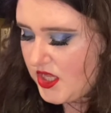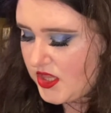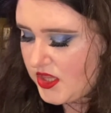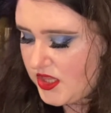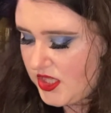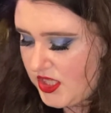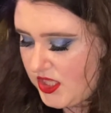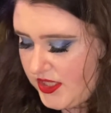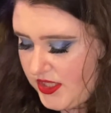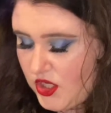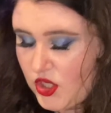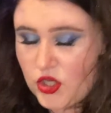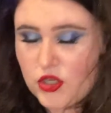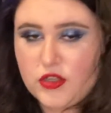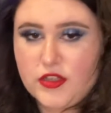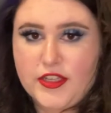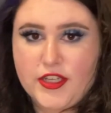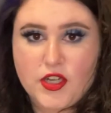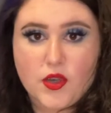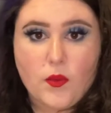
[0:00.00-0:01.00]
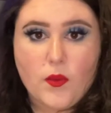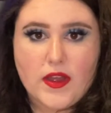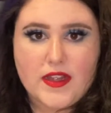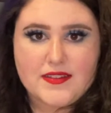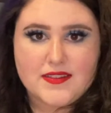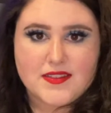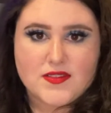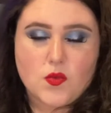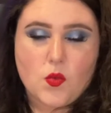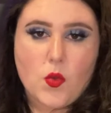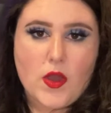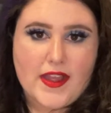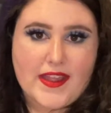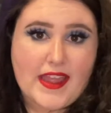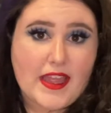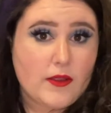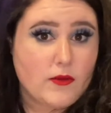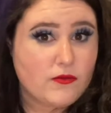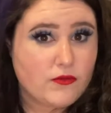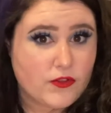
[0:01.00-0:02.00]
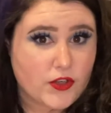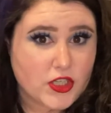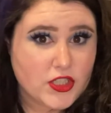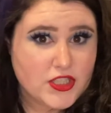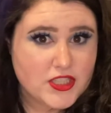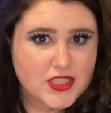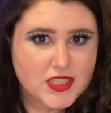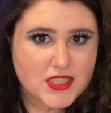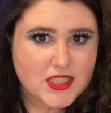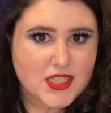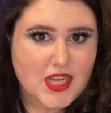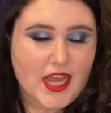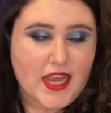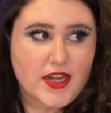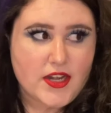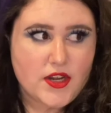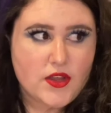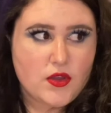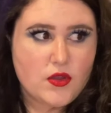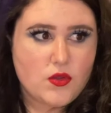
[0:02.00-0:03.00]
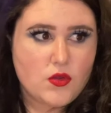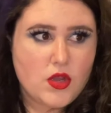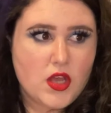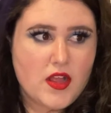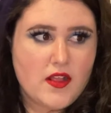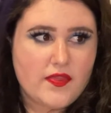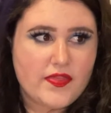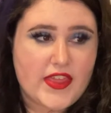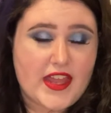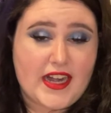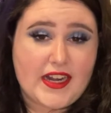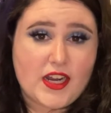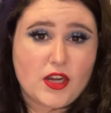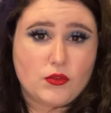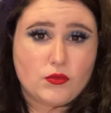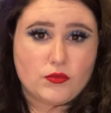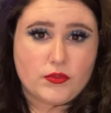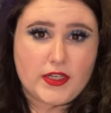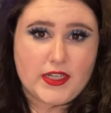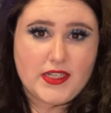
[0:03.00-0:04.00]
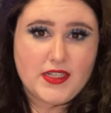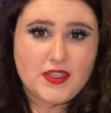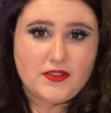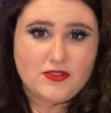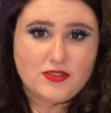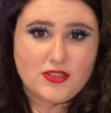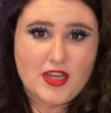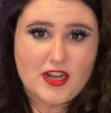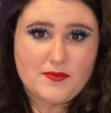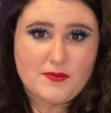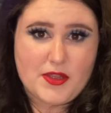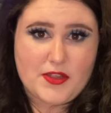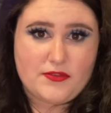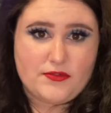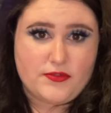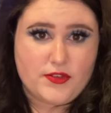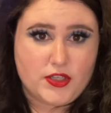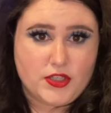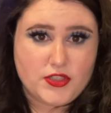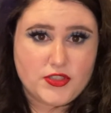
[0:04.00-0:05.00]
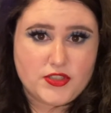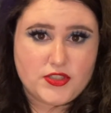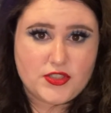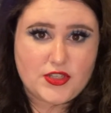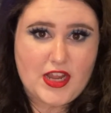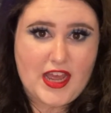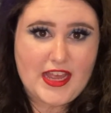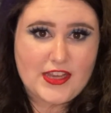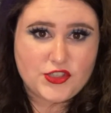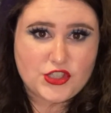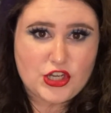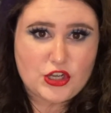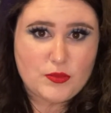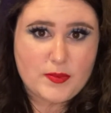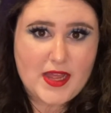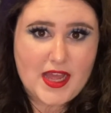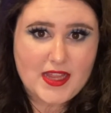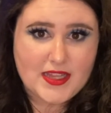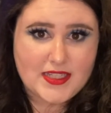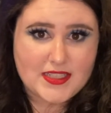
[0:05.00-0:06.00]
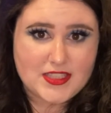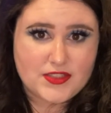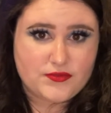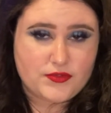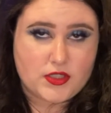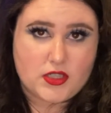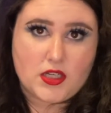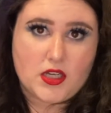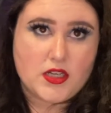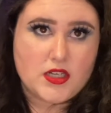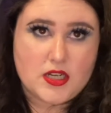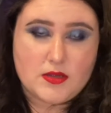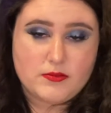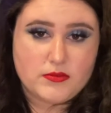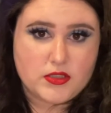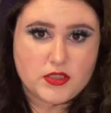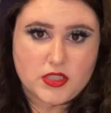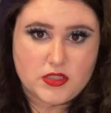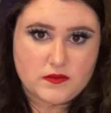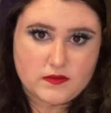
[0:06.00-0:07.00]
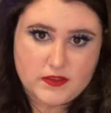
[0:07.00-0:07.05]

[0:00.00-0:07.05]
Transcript: the earlier ones what came first. I know that I got rid of a lot of my first eyeshadow palettes for a number of